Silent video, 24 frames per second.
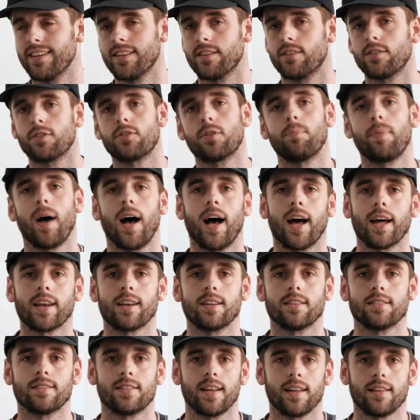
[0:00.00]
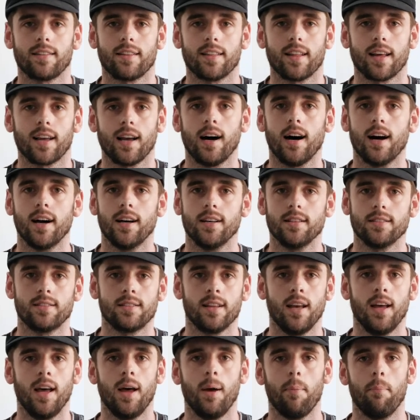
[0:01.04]
it to Japan and said to the
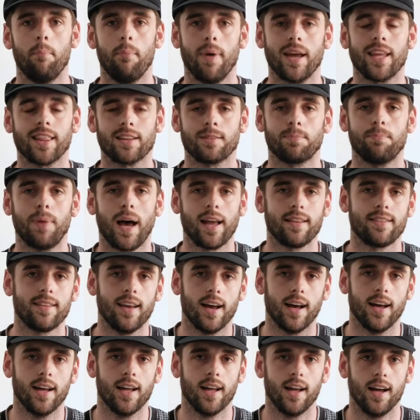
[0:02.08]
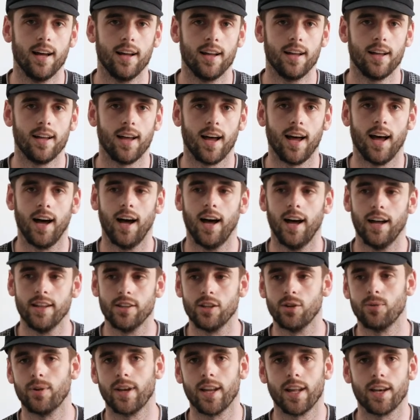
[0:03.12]
guys, make this better, and
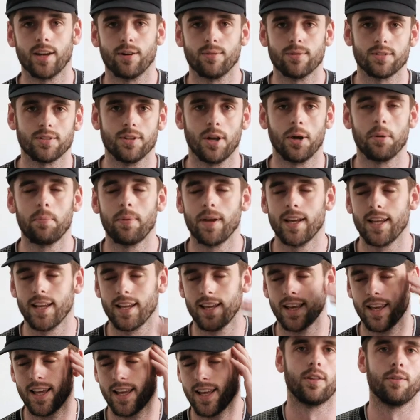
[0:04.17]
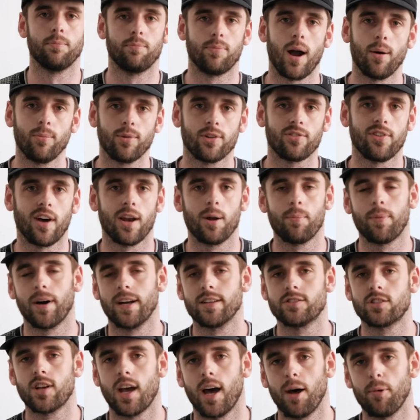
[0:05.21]
you would end up with Snowpeak. The brand was founded by
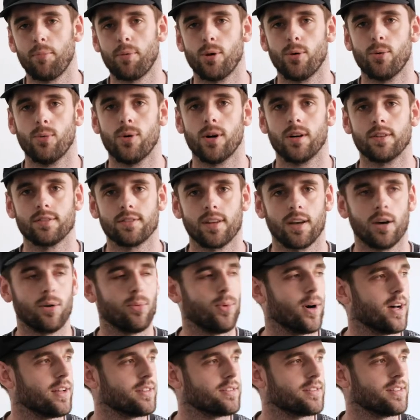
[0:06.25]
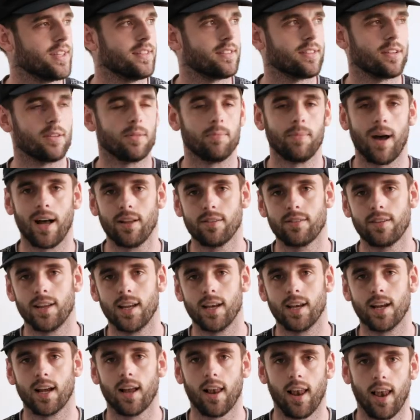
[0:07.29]
a chap who was a well-seasoned
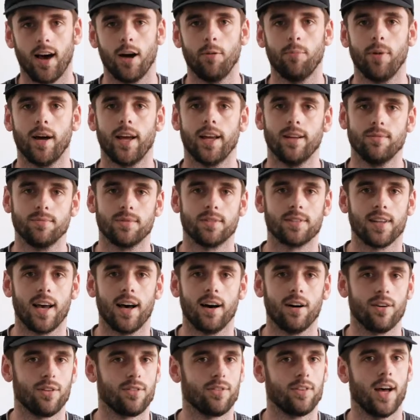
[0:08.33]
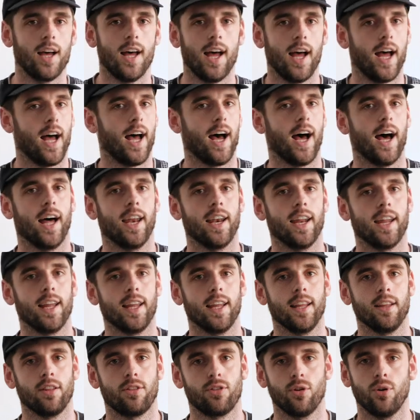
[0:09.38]
mountain climber himself, and
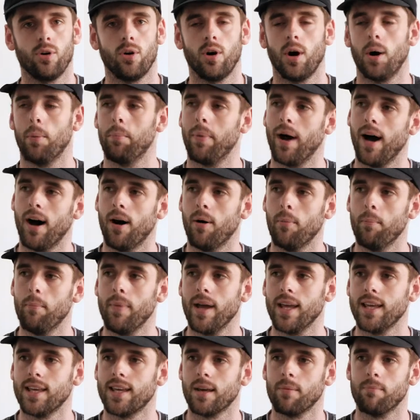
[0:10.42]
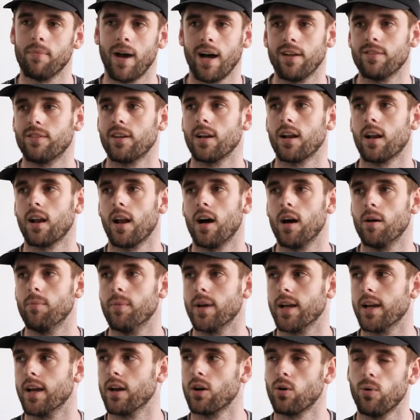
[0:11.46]
he thought about making mountain
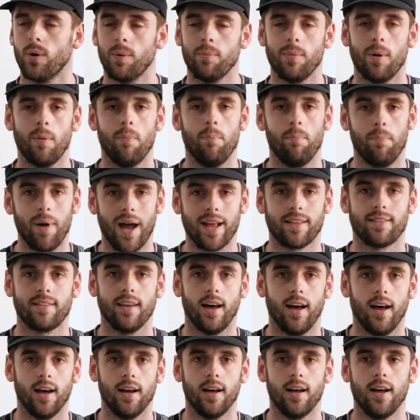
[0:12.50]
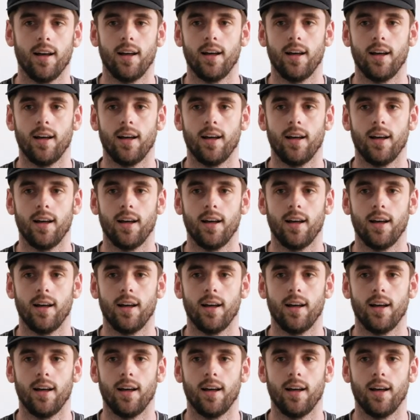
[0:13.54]
climbing equipment better,